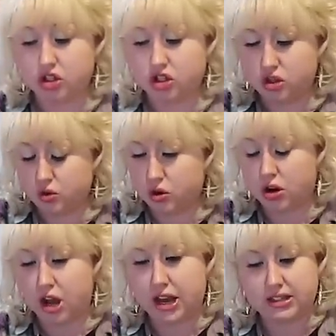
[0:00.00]

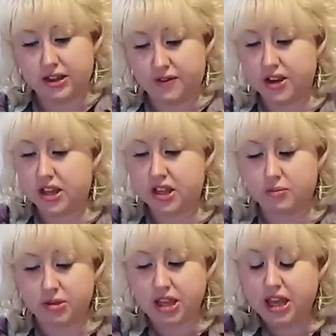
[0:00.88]
Sure, I
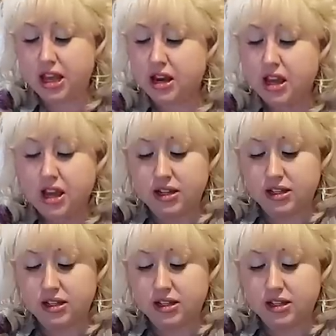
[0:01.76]
definitely plan